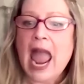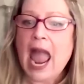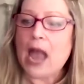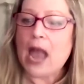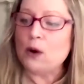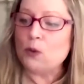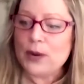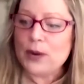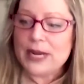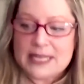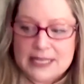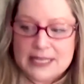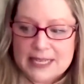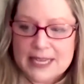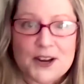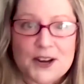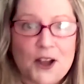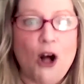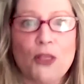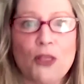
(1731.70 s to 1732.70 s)
And we
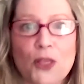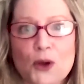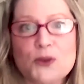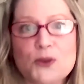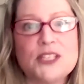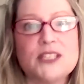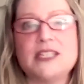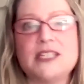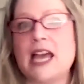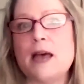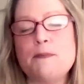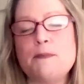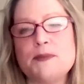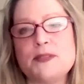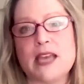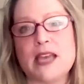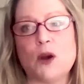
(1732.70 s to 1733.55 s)
did all those steps.